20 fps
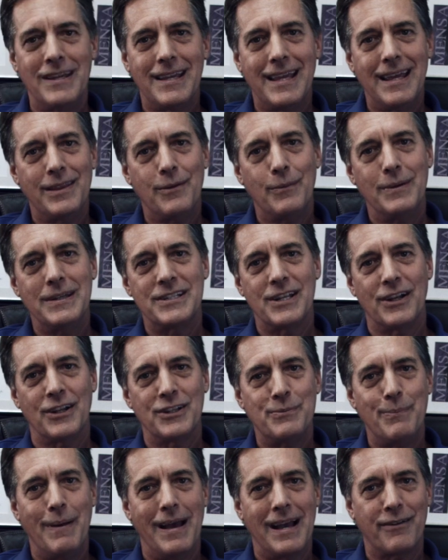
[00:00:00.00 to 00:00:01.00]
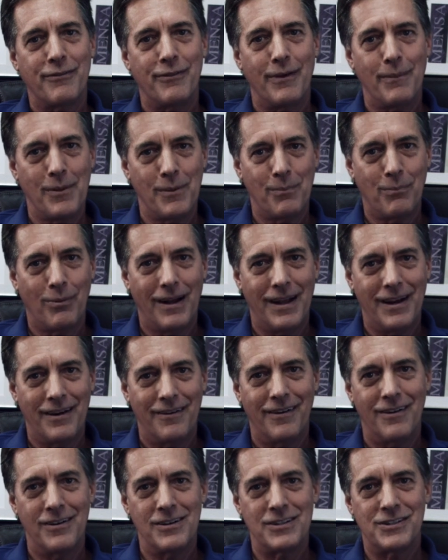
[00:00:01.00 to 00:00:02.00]
get the results back from the prior
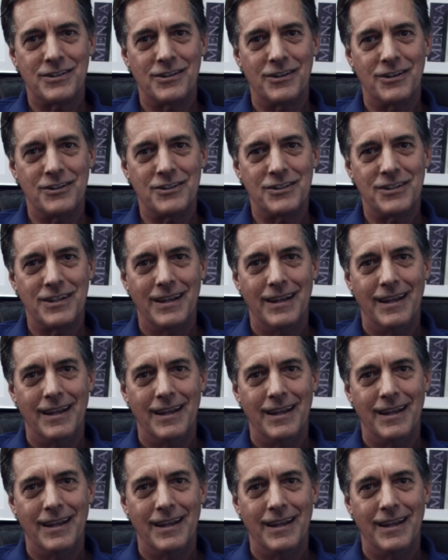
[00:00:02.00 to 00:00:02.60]
art search,